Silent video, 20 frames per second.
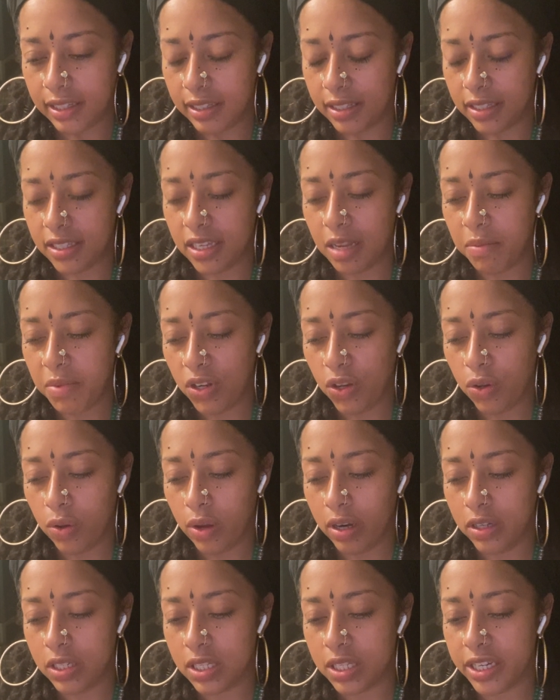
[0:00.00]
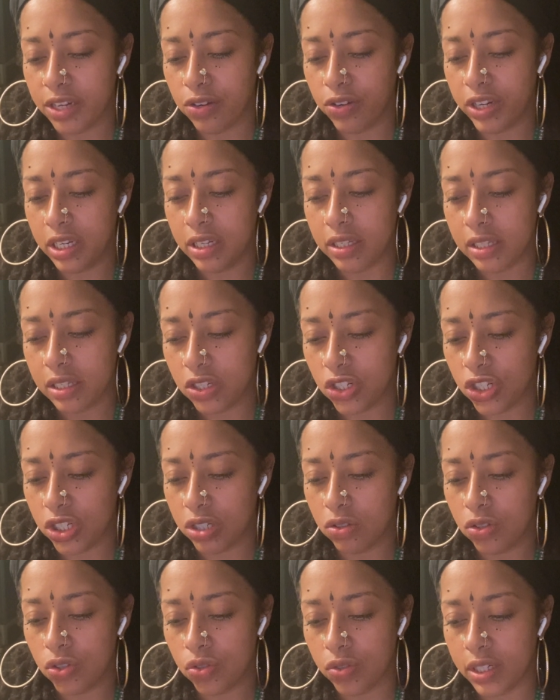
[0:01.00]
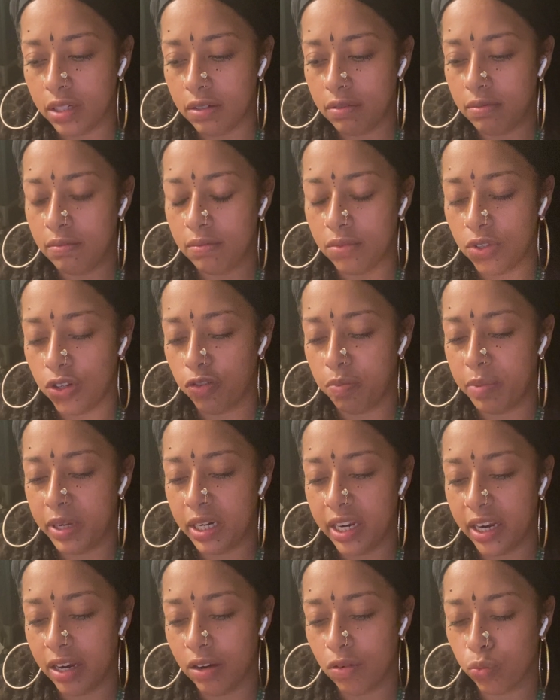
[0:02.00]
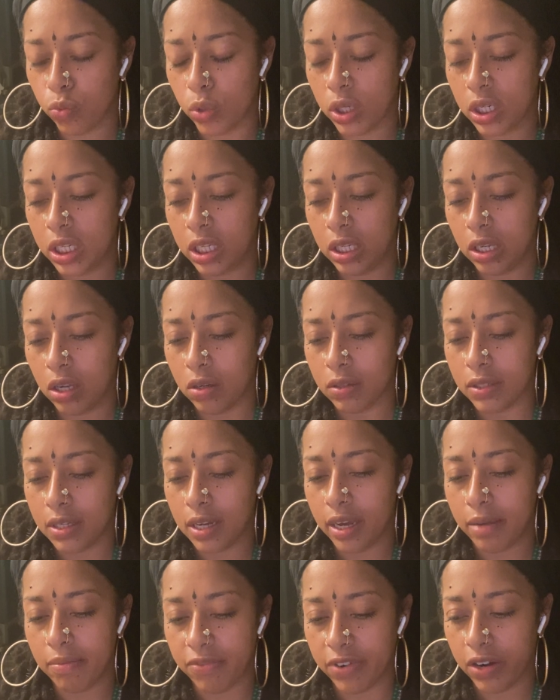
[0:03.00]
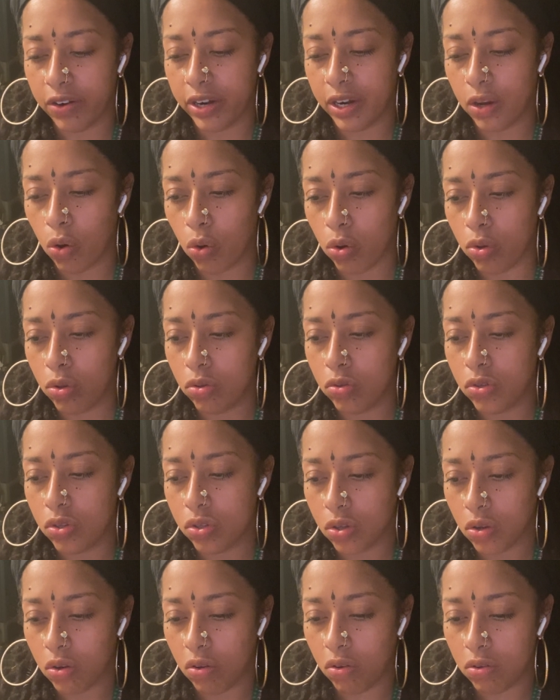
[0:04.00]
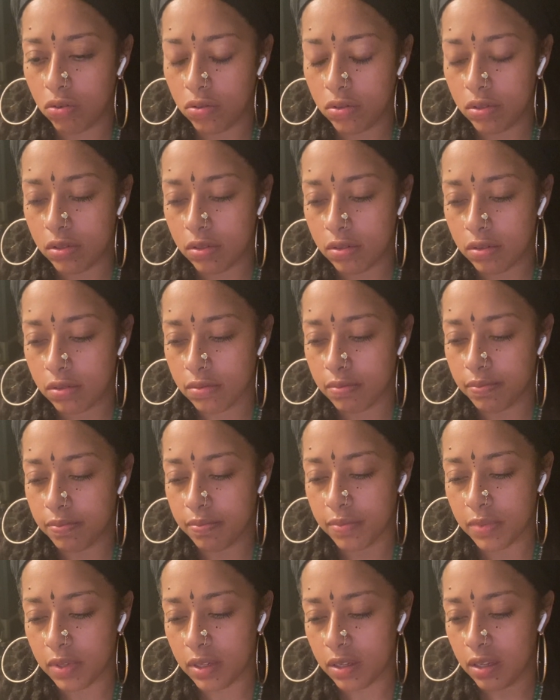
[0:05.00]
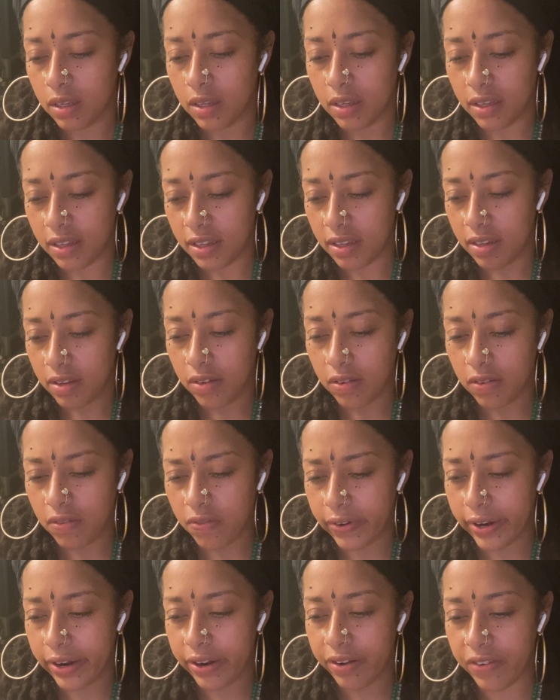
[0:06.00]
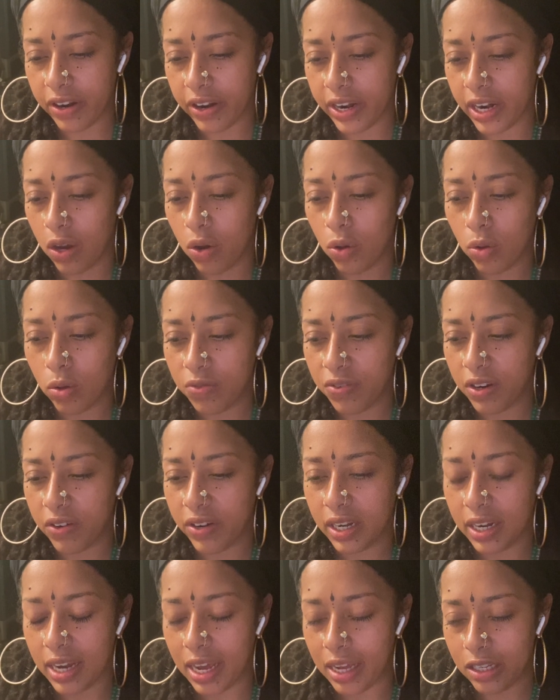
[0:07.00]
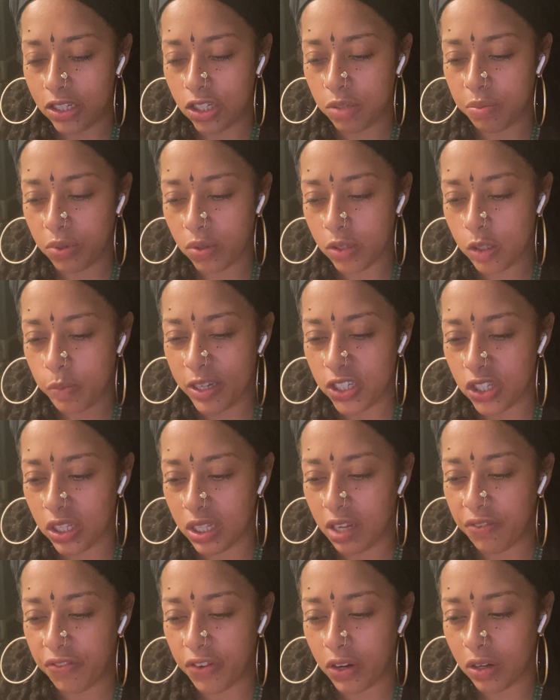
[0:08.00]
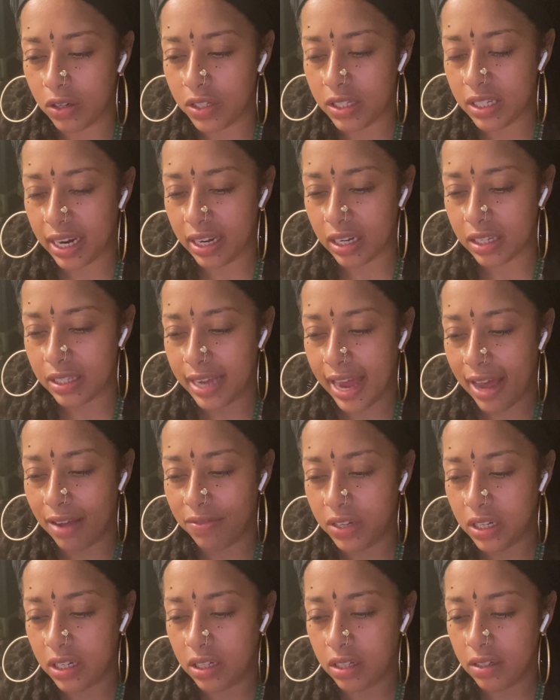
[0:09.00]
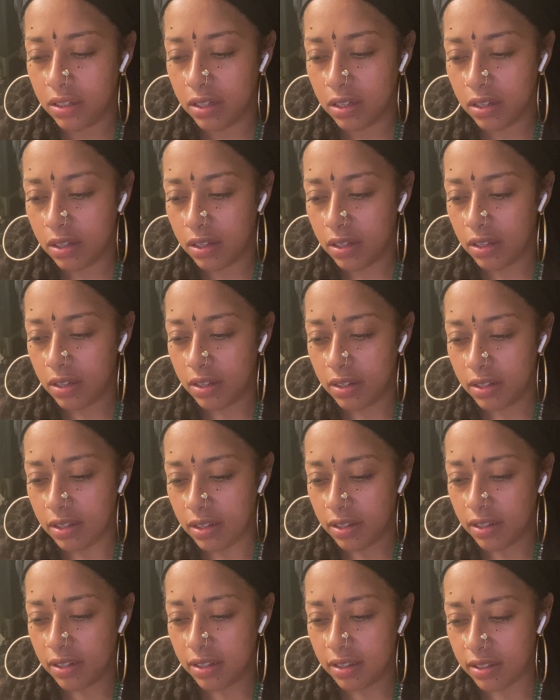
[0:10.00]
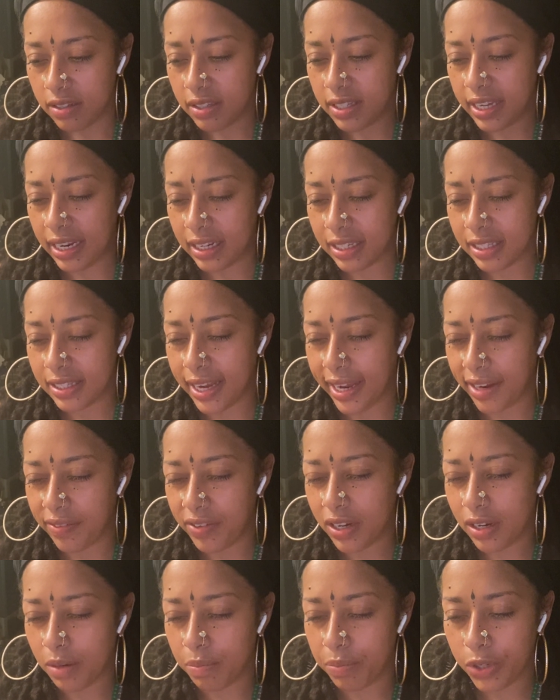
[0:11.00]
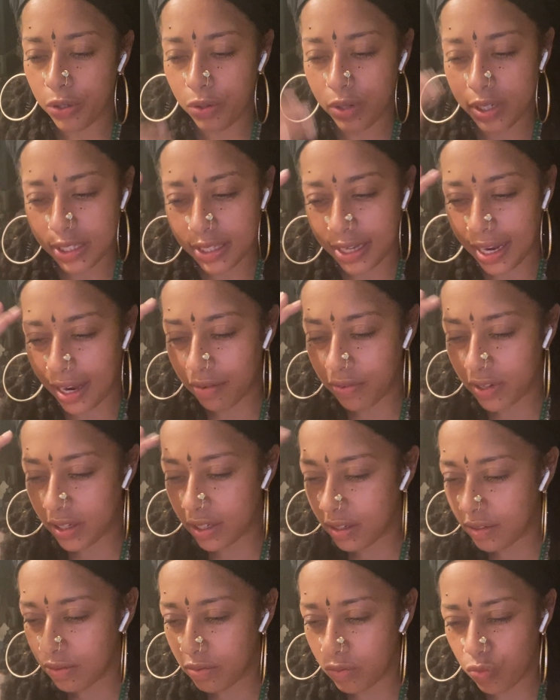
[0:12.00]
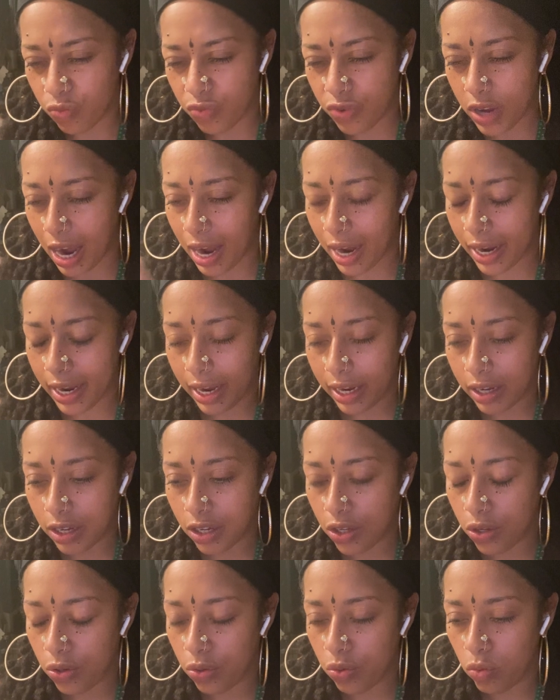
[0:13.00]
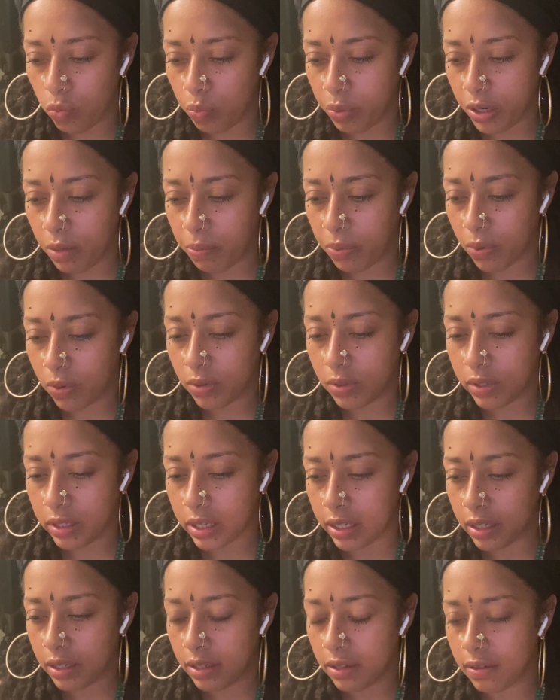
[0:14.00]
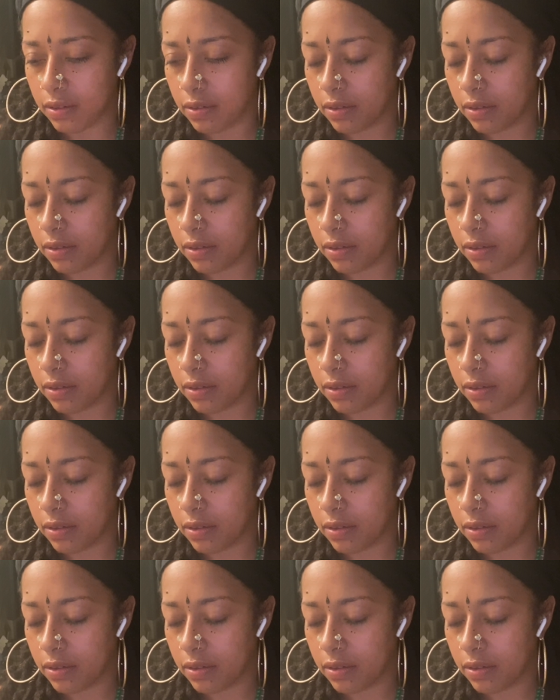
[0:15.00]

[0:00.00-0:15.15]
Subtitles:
Some of you are serious children. You've been here a really long time. Very old souls. Very, very old, very knowledgeable, especially if you're tech savvy, computer savvy, high IQ people. Like,